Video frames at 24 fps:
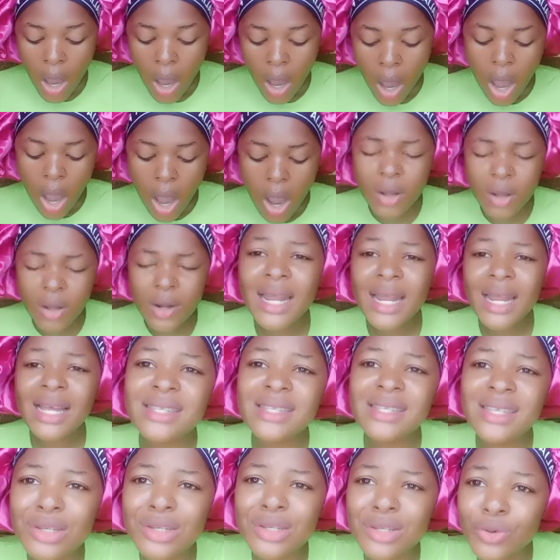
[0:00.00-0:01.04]
another
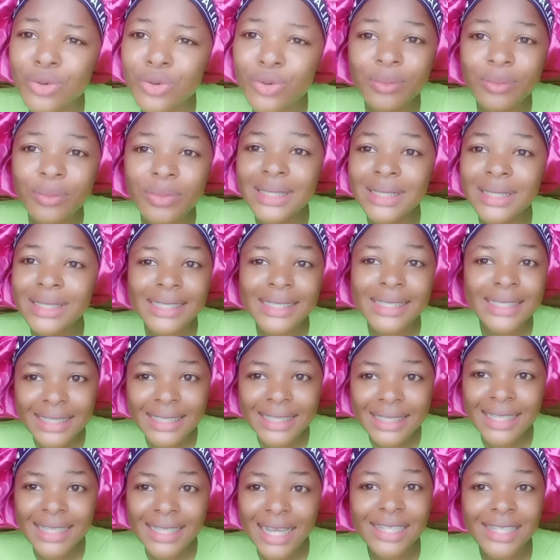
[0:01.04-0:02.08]
thing you'll be needing
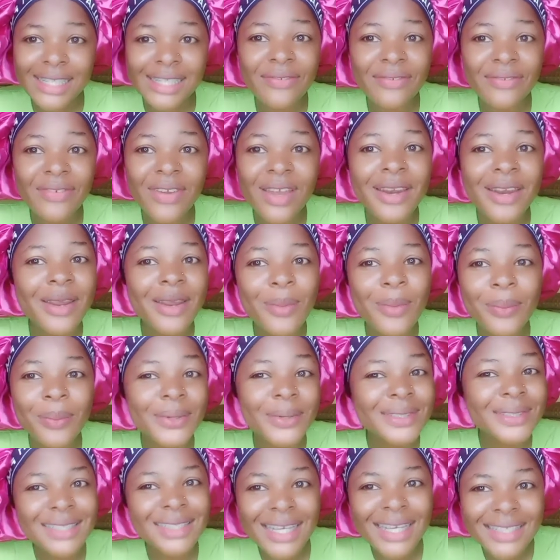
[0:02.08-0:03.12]
that is very
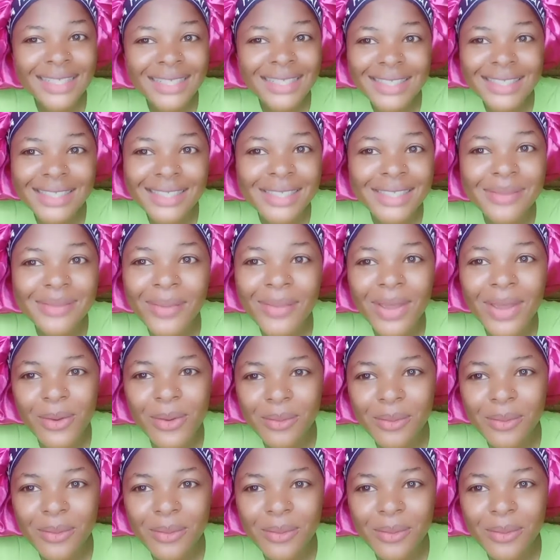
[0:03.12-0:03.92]
important in this makeup